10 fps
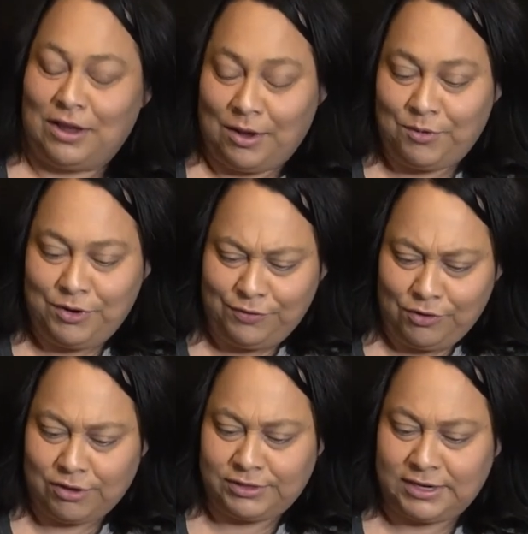I wonder if they're
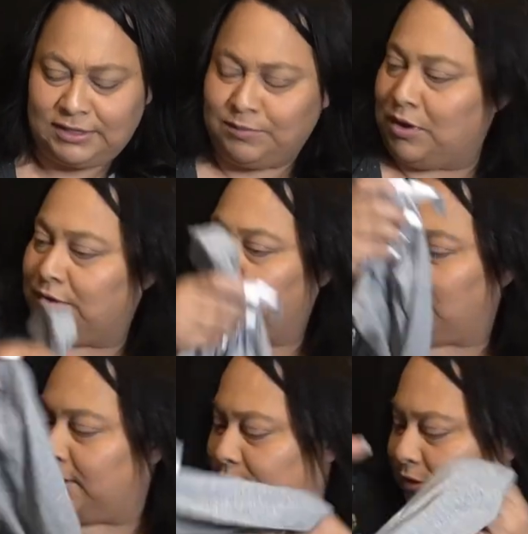all size small.
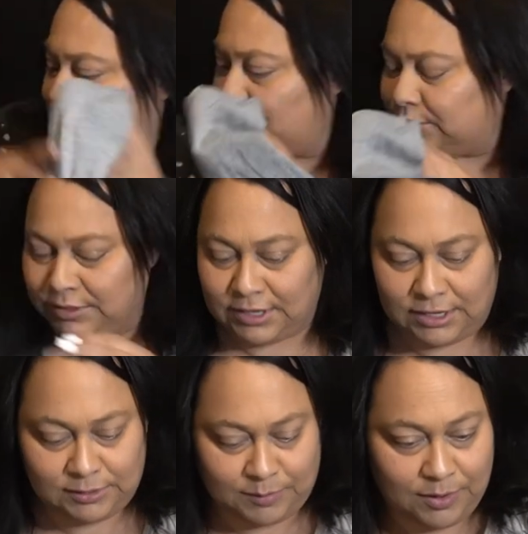Yeah, this is also
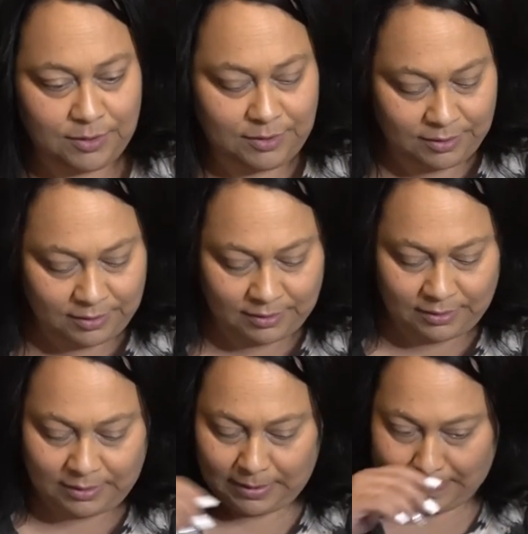size
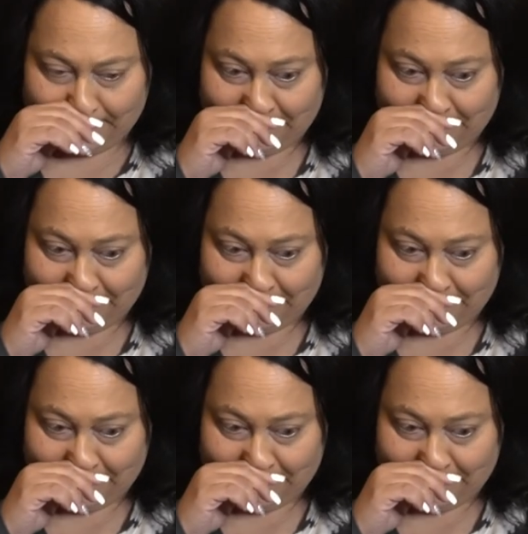small.